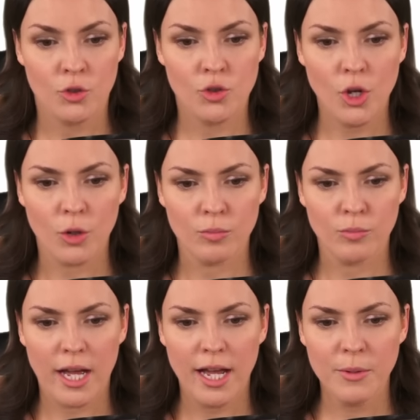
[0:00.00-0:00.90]
So
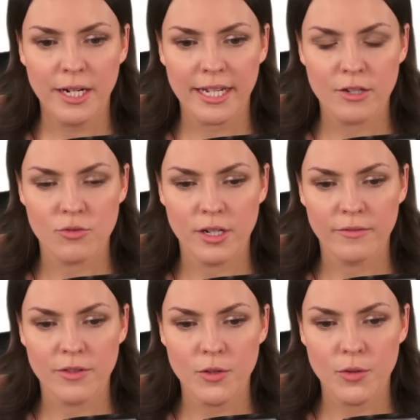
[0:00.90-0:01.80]
I want to get
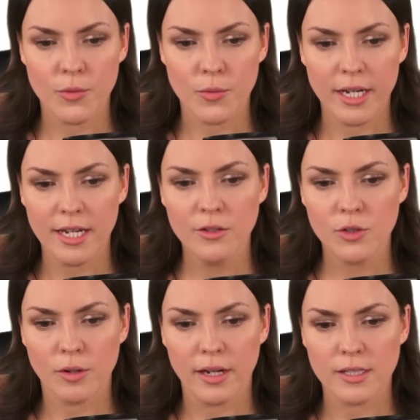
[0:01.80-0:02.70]
rid of the 3,
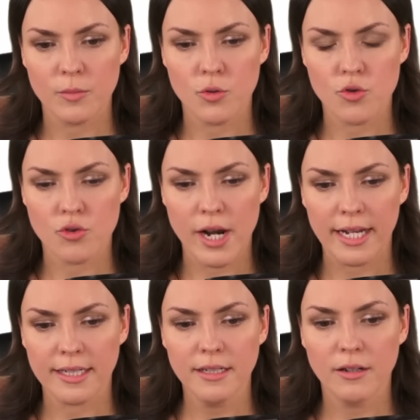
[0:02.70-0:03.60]
so I
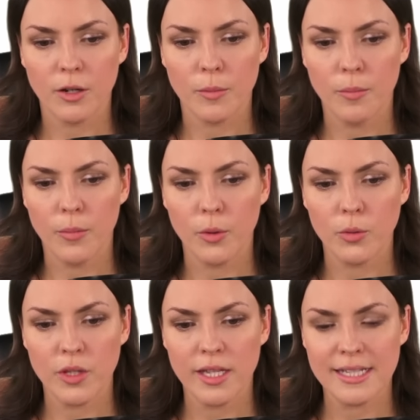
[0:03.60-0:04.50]
subtract it on
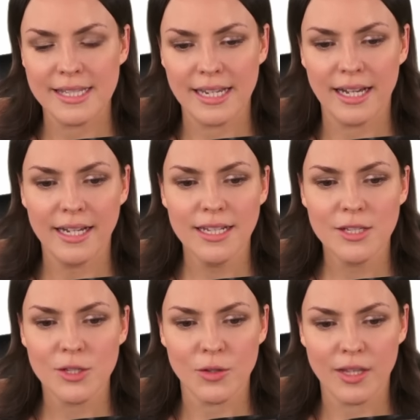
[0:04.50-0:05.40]
both
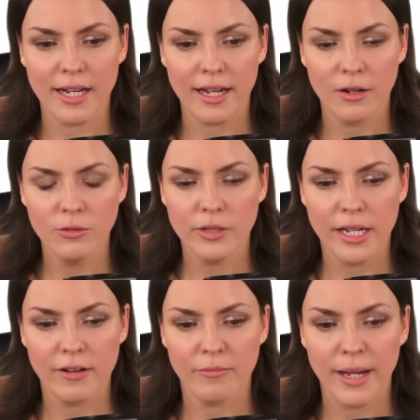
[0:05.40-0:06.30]
sides so that I
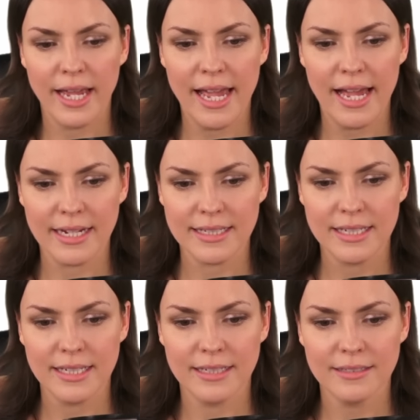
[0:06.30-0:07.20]
only have my
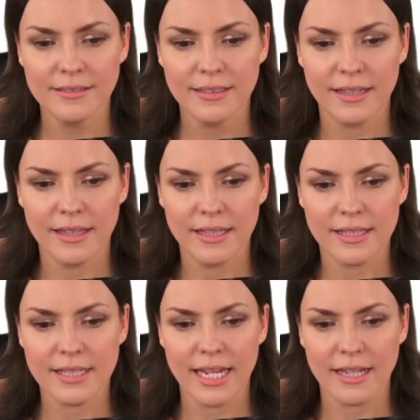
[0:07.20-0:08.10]
x here.
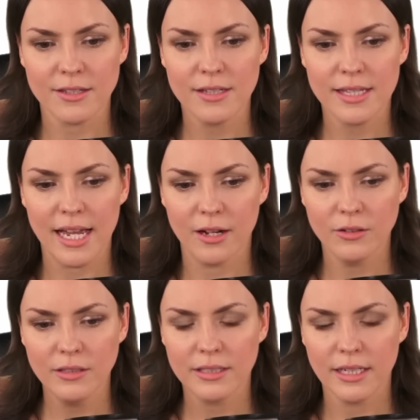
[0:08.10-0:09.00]
This cancels
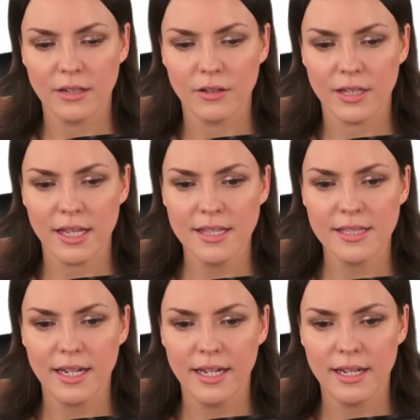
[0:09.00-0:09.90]
out. And on the other
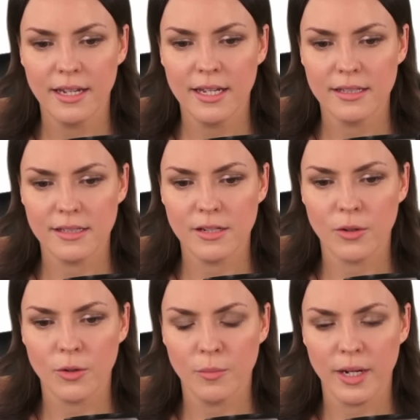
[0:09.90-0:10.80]
side,
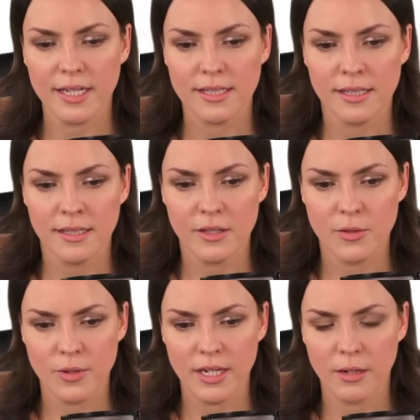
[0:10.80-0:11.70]
0 minus
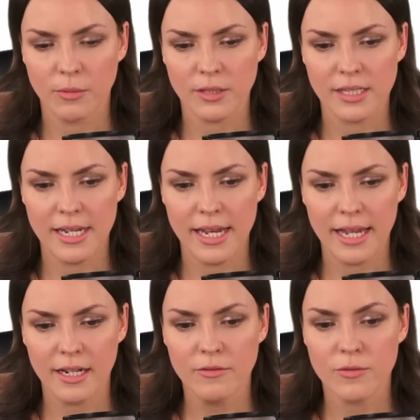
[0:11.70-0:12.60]
3 equals
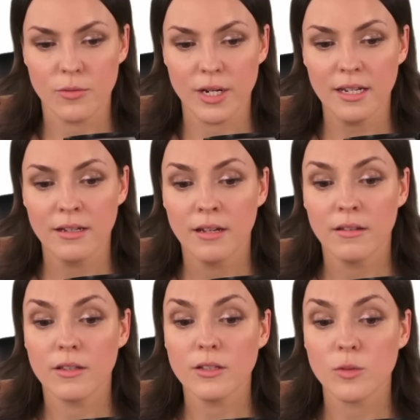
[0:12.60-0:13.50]
negative 3.
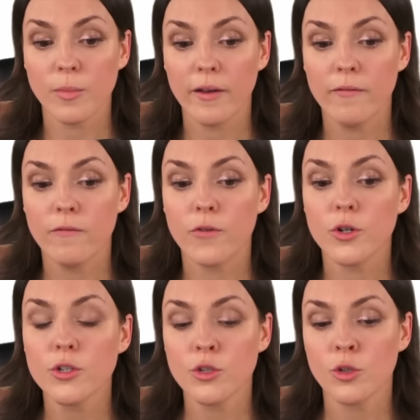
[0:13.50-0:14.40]
This is my
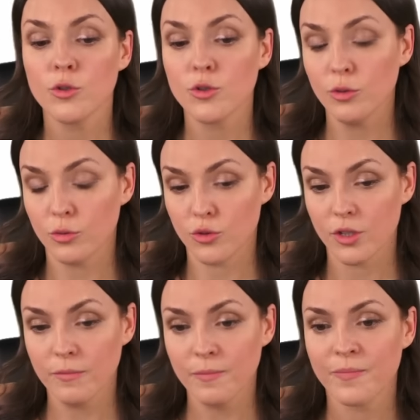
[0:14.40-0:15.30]
first
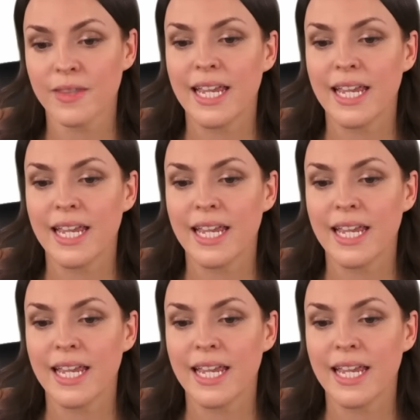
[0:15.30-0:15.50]
solution.